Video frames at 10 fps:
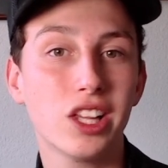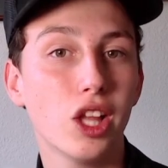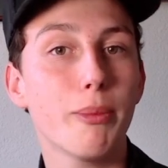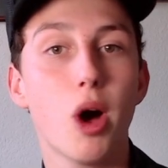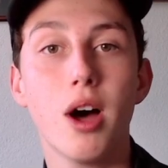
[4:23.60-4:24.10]

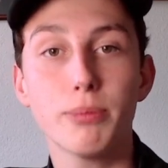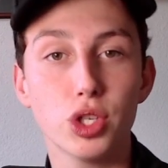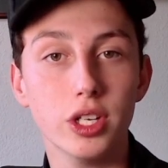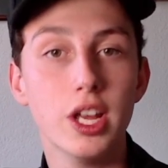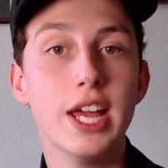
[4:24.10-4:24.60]
club
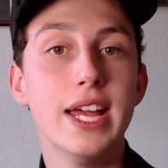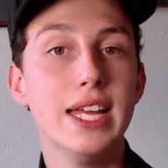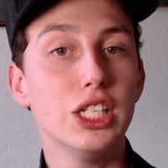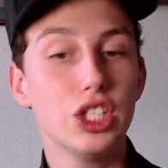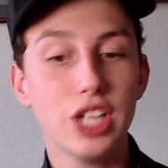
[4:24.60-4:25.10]
option.
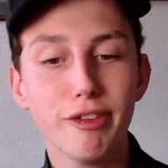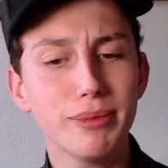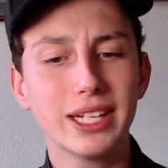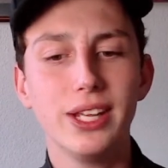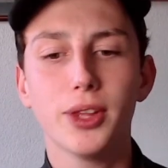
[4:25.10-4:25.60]
Jeff
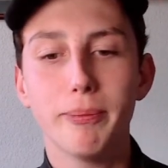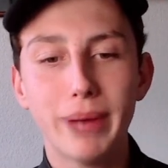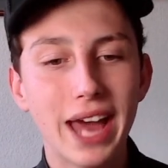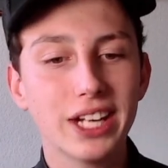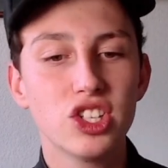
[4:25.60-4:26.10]
McNeil, the
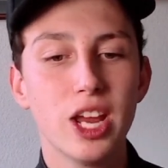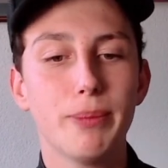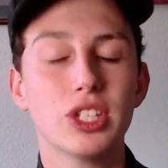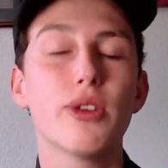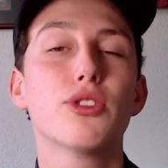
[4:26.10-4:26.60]
batting
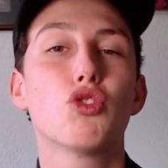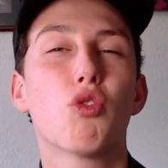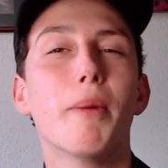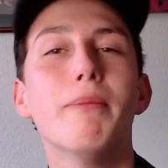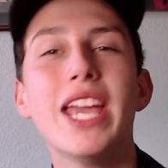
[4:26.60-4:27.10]
champ, is going
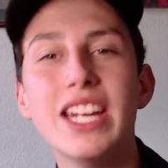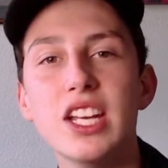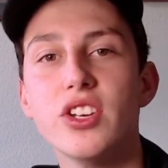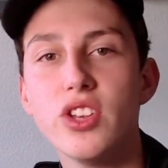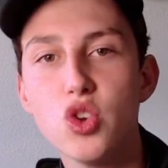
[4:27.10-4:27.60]
to remain
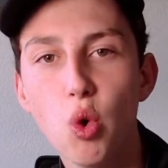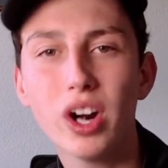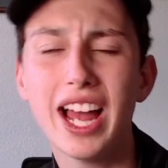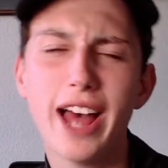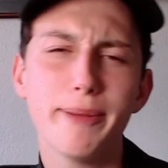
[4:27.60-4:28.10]
in New
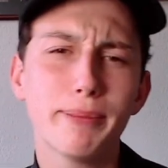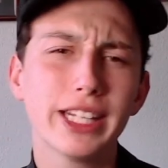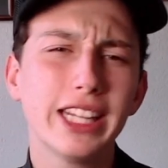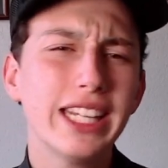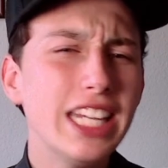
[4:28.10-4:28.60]
York. I
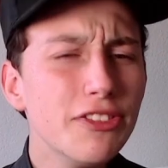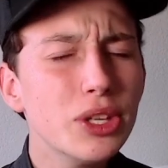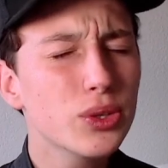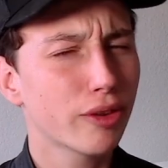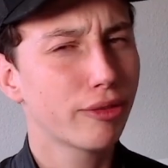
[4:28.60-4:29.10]
believe
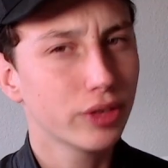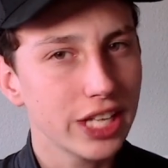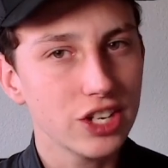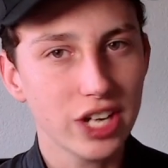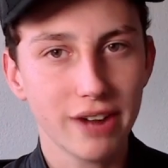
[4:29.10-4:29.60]
he was a
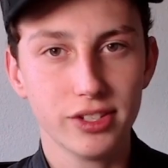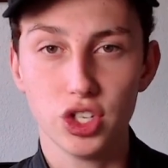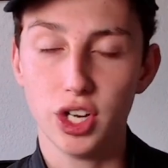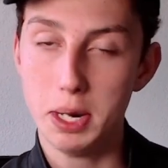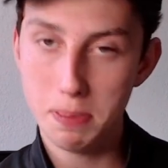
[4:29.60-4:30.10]
free agent after
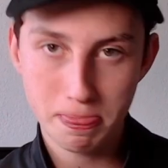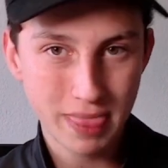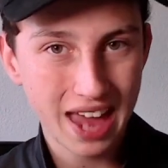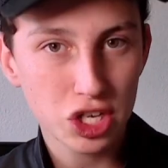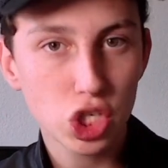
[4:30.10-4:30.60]
this year.
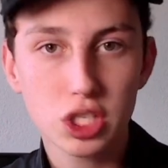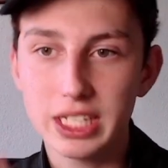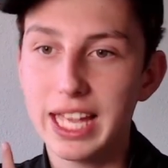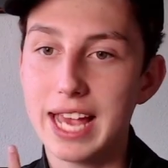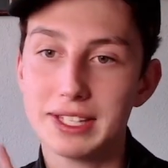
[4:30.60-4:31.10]
That is
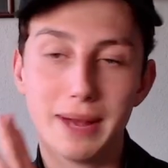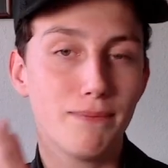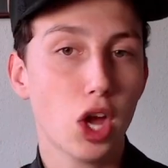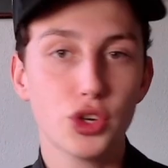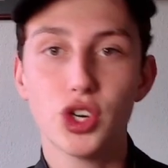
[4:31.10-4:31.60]
just a guess.
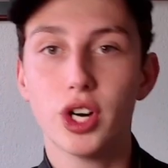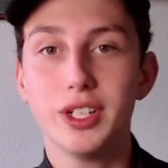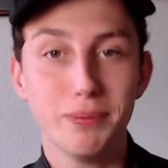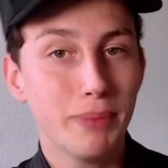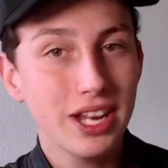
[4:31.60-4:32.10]
I'm not sure.
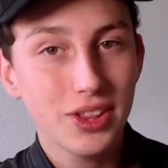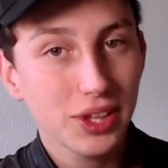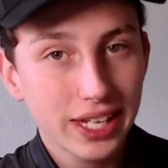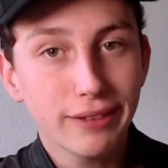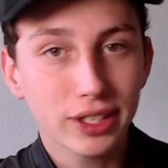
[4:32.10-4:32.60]
He's been in the
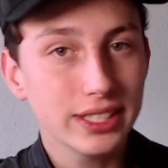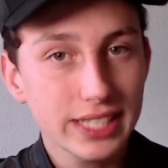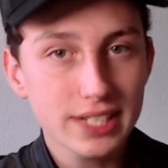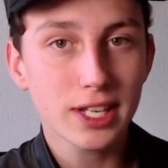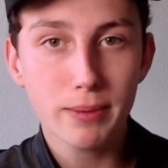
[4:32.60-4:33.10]
league for a
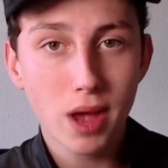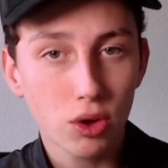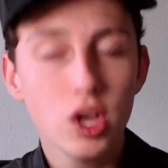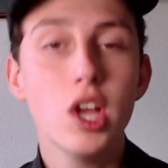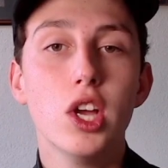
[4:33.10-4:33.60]
decent
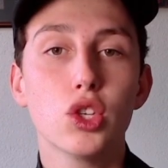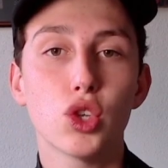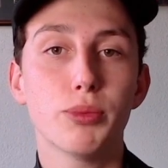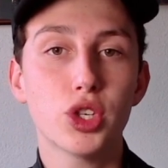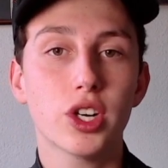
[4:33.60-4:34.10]
amount,
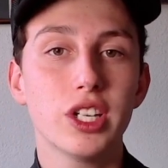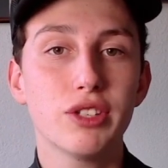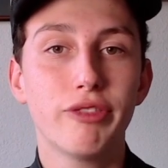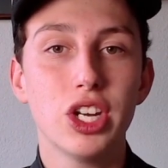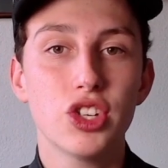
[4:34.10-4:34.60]
so I'm sure
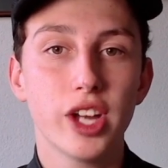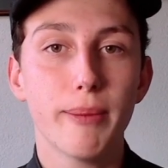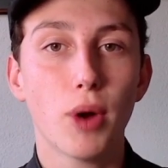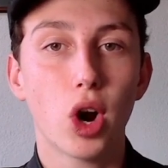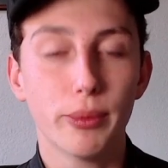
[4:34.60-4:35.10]
he's finishing
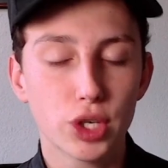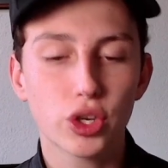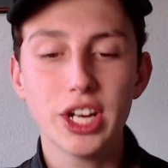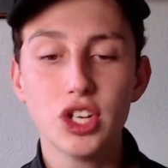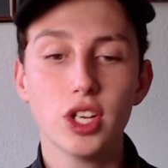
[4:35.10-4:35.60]
up
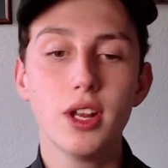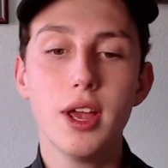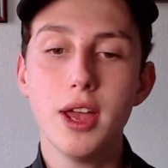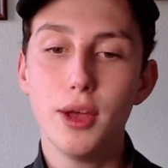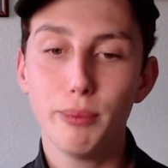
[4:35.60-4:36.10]
arbitration.
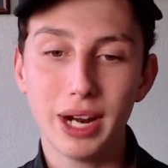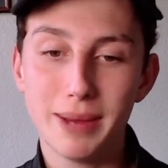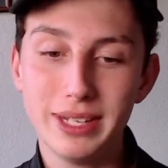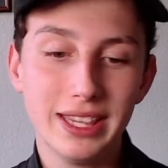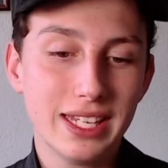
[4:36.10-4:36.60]
But
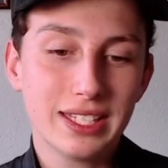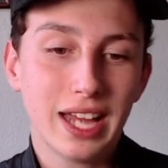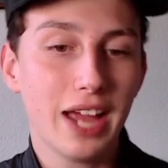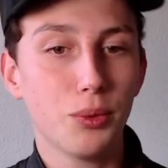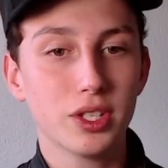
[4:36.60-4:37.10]
I mean, this
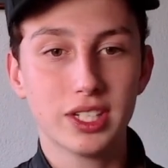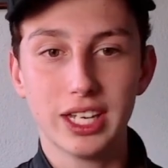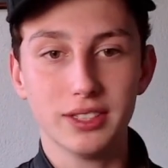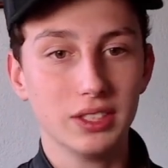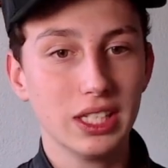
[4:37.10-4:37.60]
guy, once
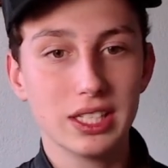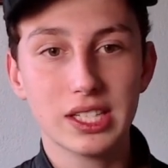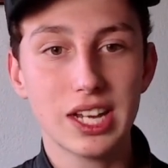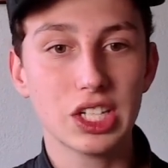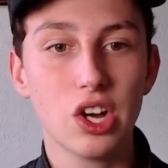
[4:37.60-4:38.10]
again, this
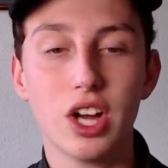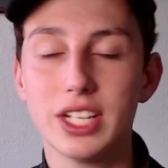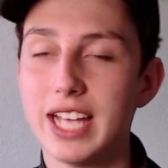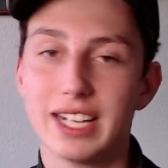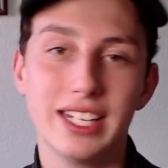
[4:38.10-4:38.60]
guy's a
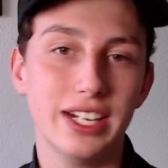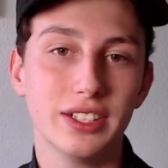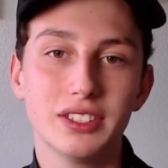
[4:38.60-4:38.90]
contact hitter.